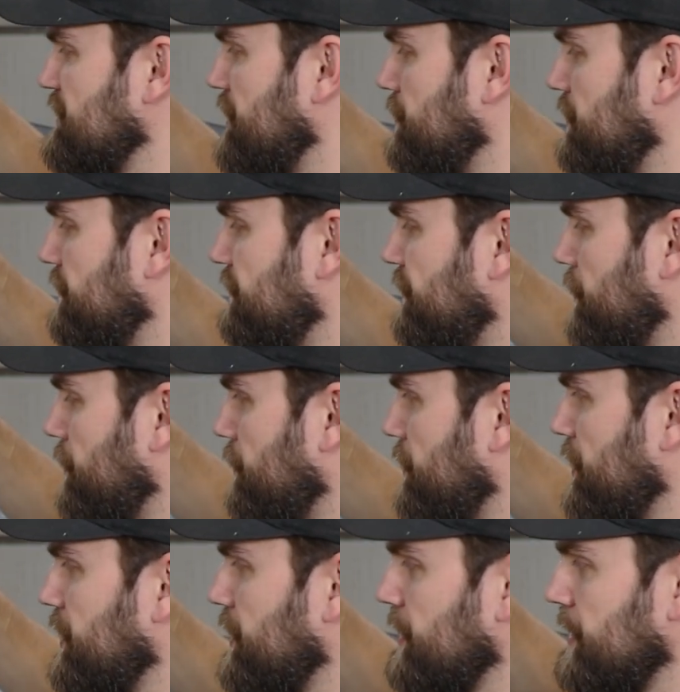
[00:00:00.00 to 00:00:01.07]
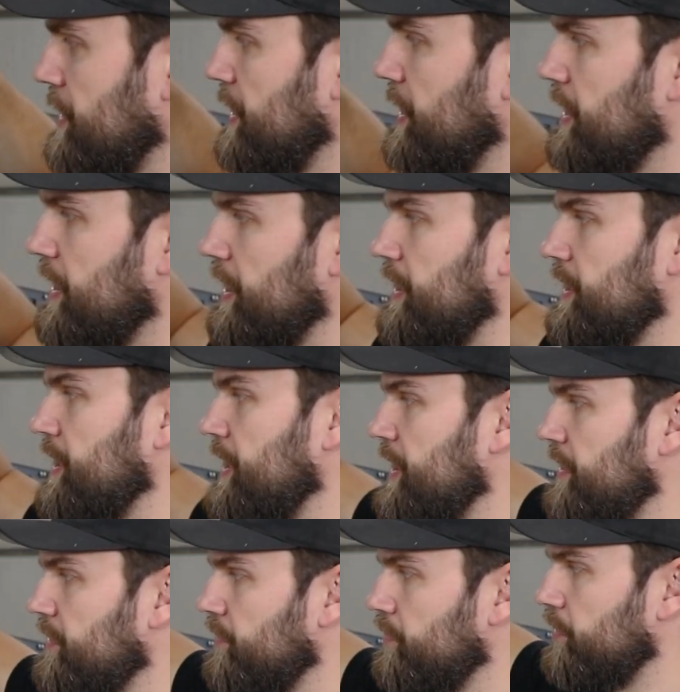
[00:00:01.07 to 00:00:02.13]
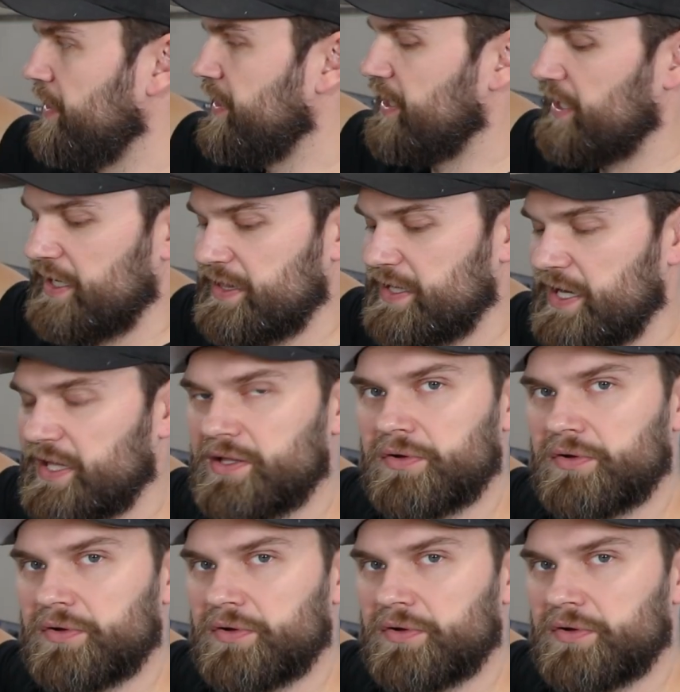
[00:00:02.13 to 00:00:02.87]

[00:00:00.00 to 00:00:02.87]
down and forward, and then with it in that